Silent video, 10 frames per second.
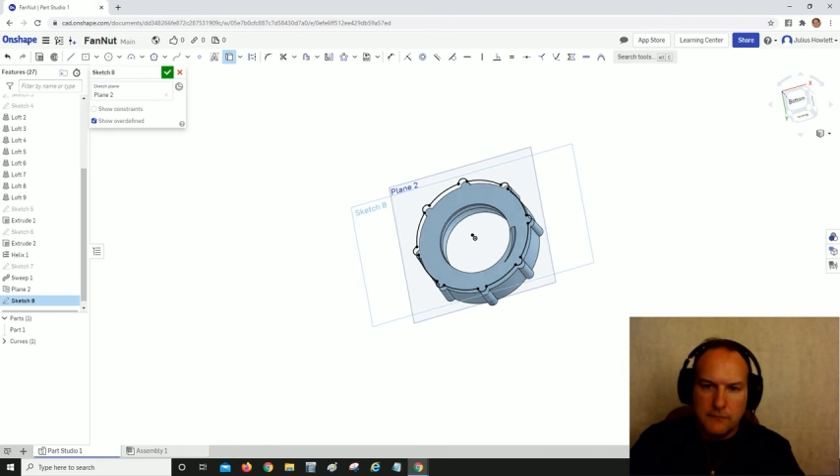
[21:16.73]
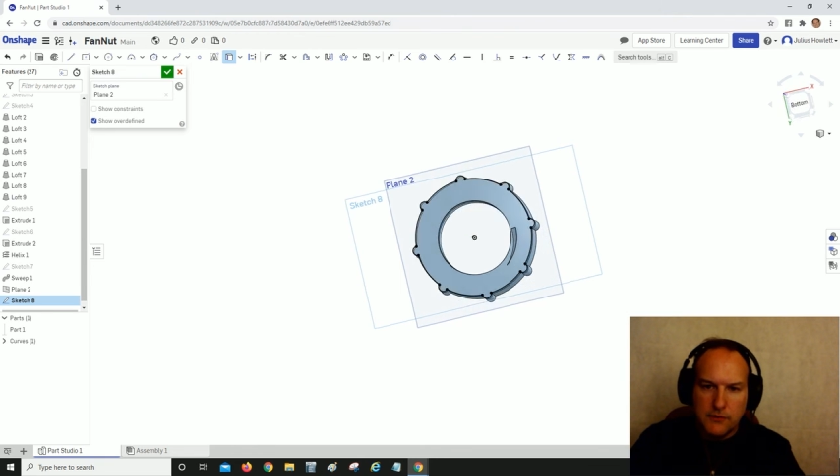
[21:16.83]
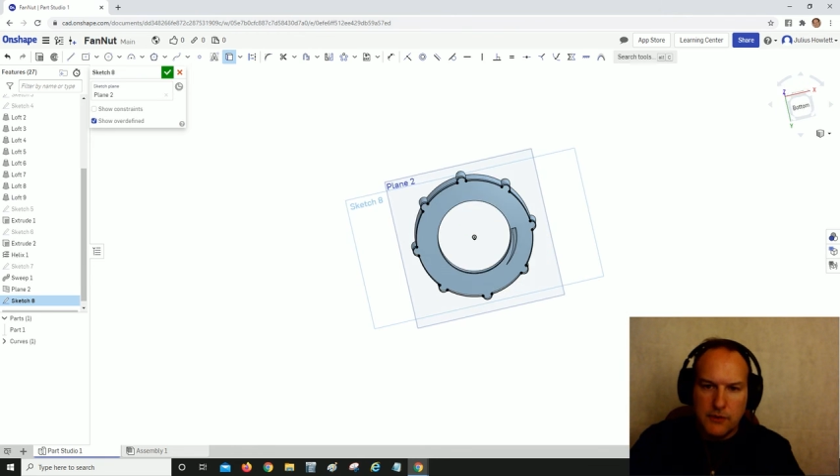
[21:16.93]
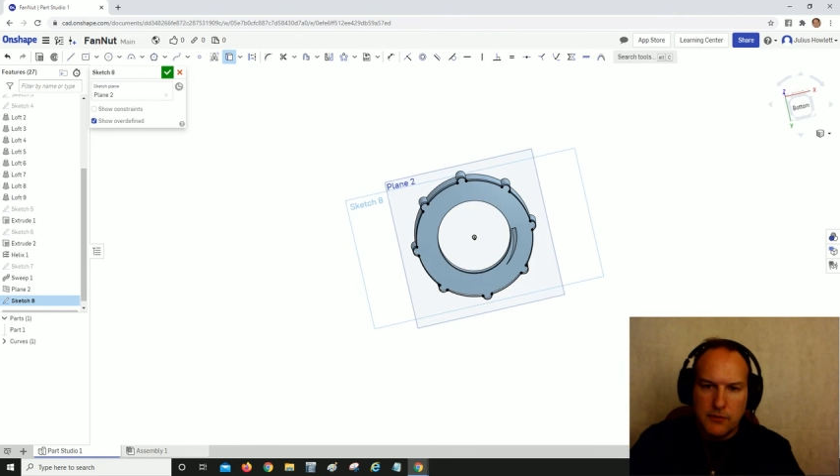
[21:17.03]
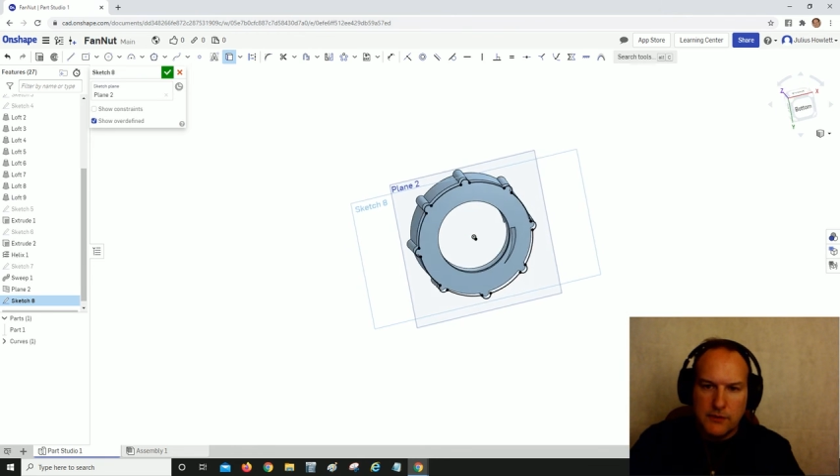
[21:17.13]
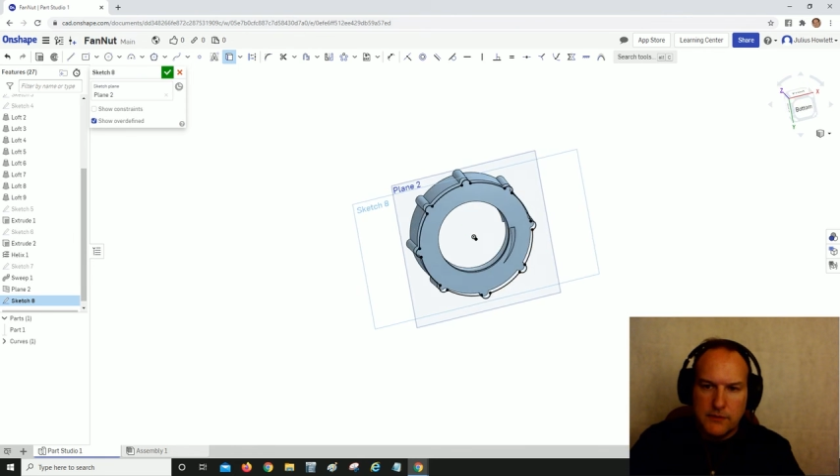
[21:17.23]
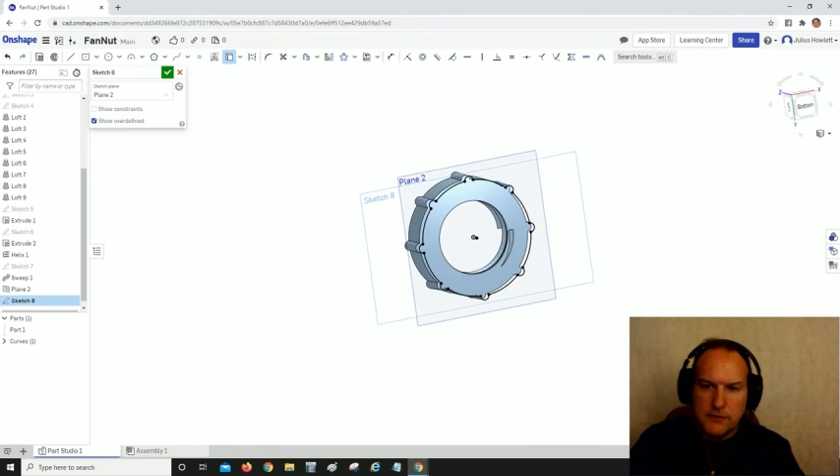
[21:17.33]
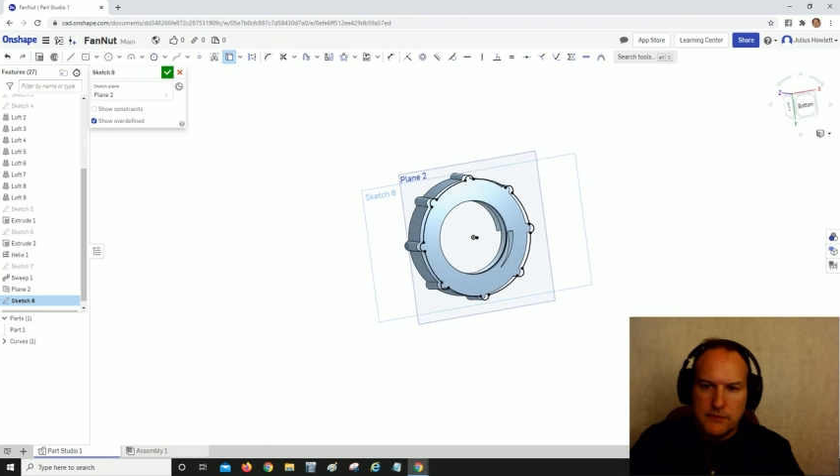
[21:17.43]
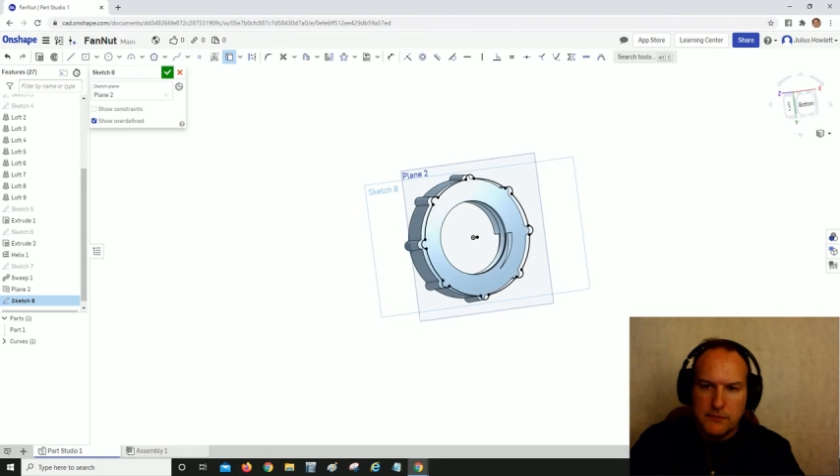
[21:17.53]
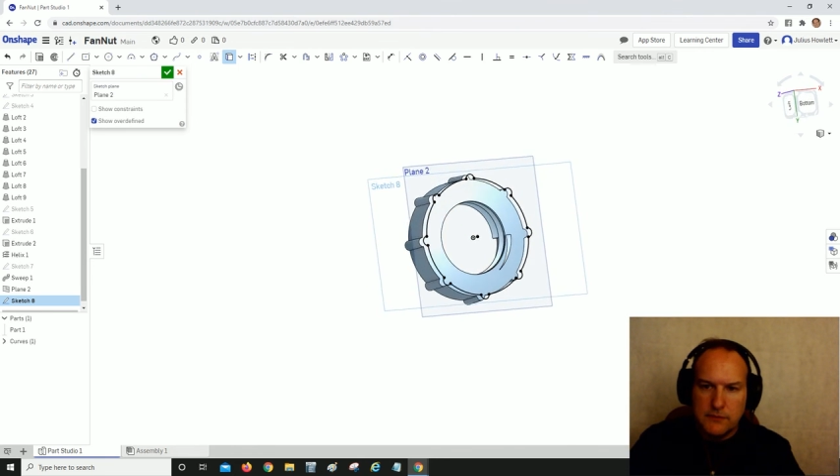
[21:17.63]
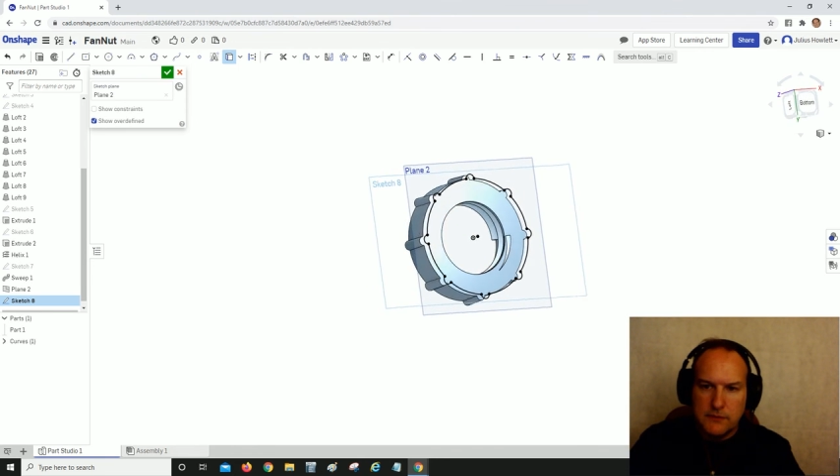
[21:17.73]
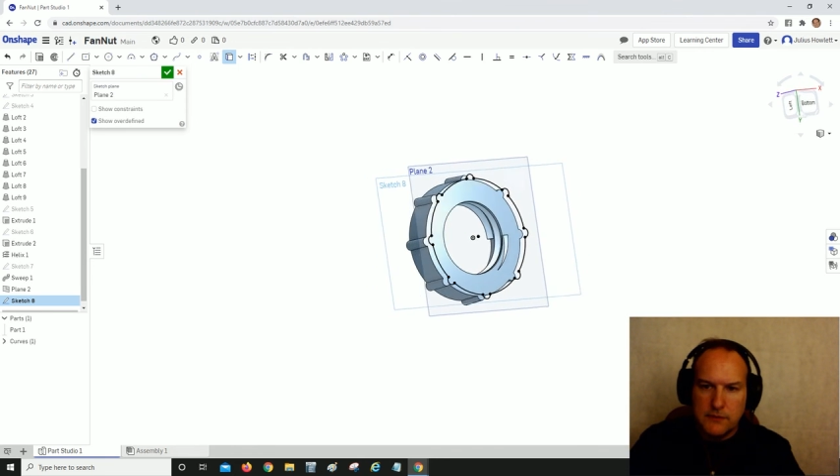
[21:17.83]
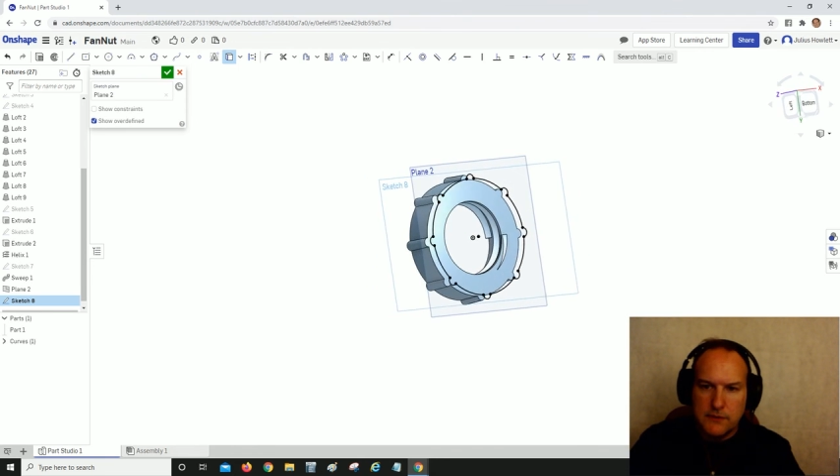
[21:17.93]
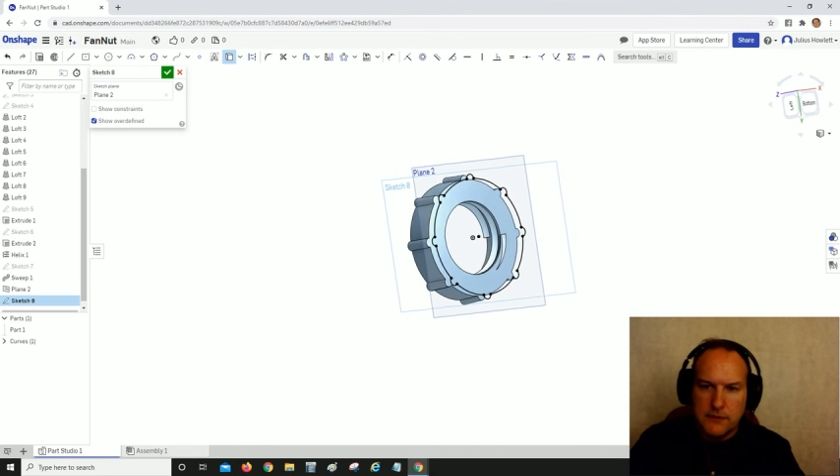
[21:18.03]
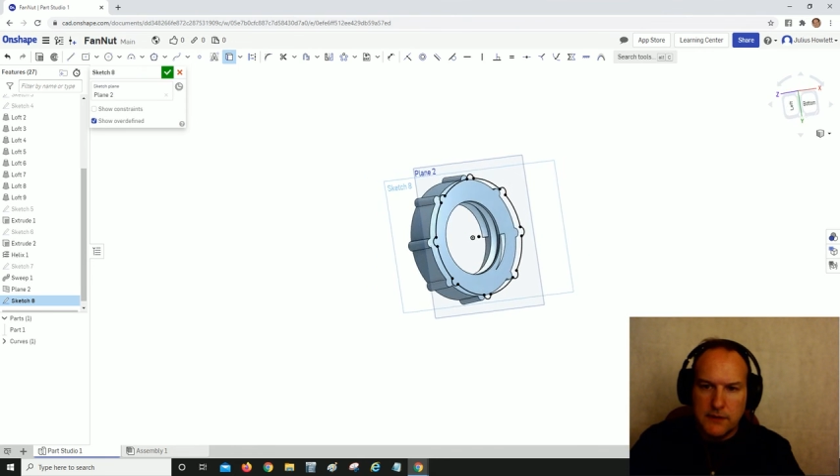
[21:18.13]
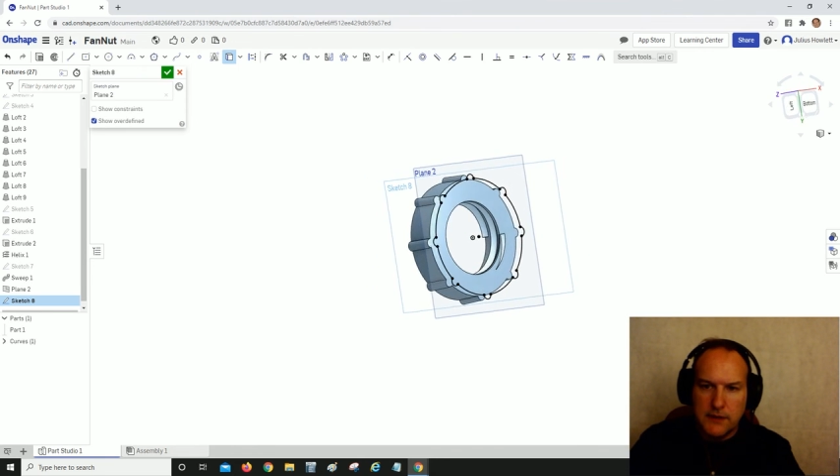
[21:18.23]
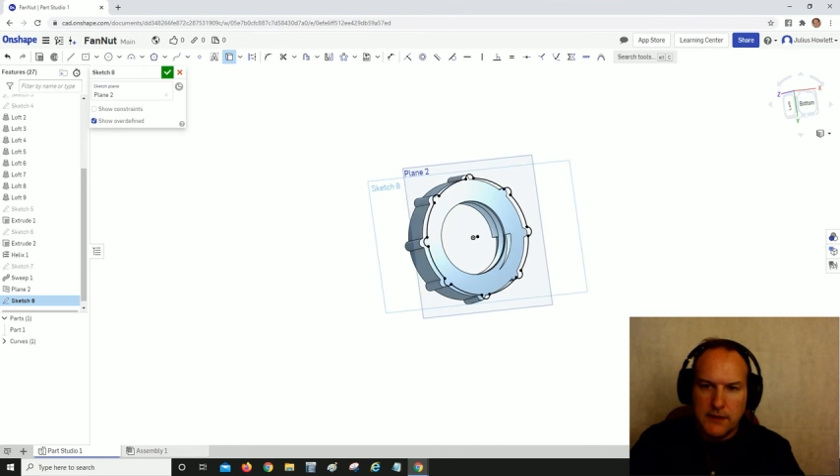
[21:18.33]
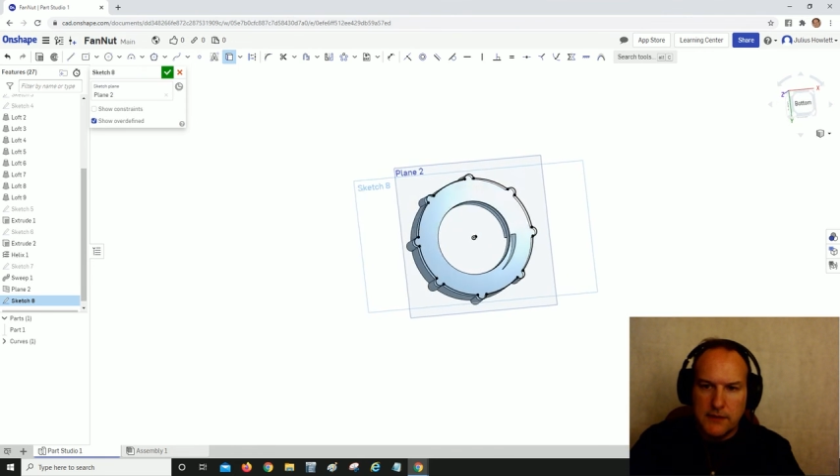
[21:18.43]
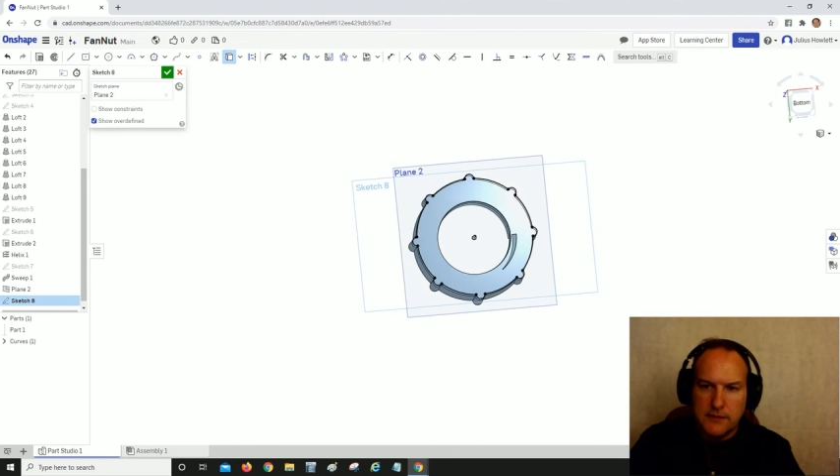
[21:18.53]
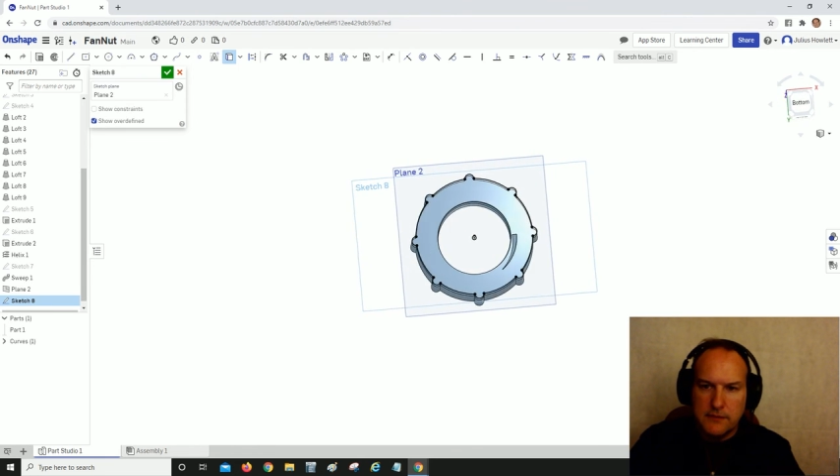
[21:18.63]
we're going to
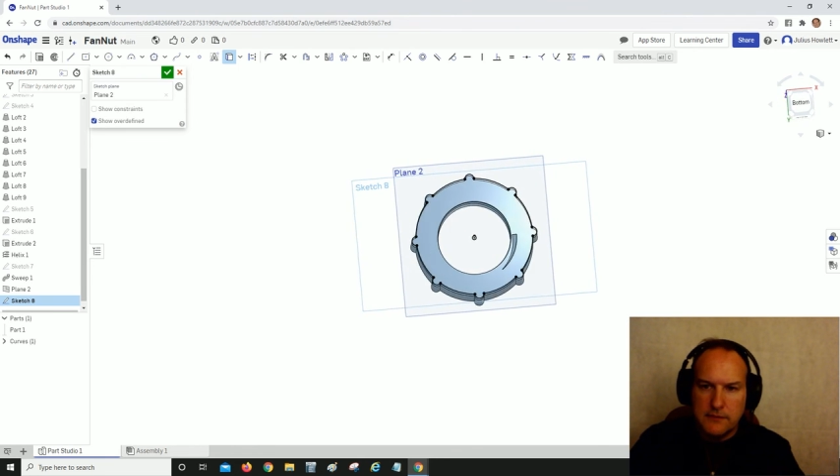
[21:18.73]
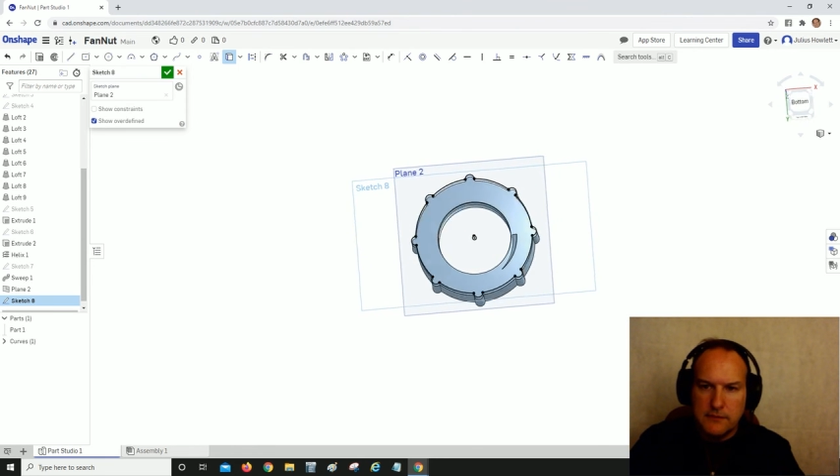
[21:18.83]
delete